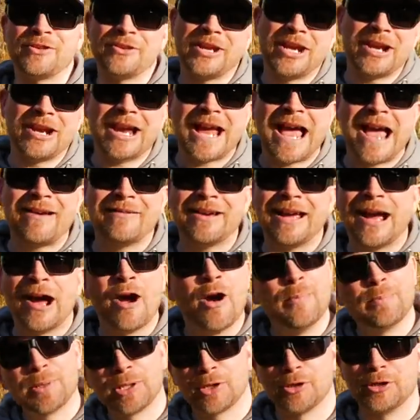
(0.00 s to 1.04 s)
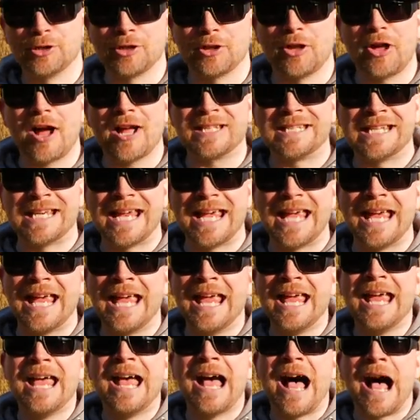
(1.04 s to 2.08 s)
so there you have it. I hope you learned a lot today.
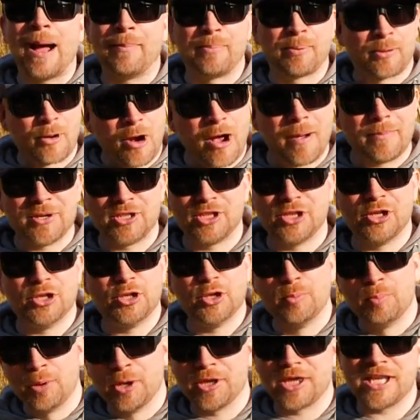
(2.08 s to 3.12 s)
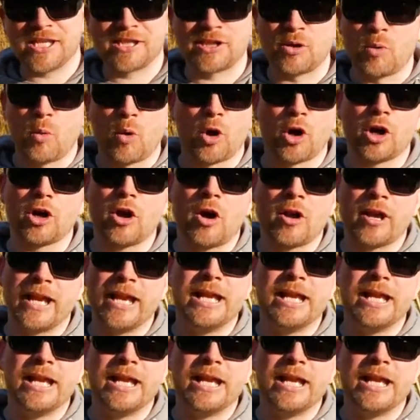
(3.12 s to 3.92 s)
I promise you, you put this to work on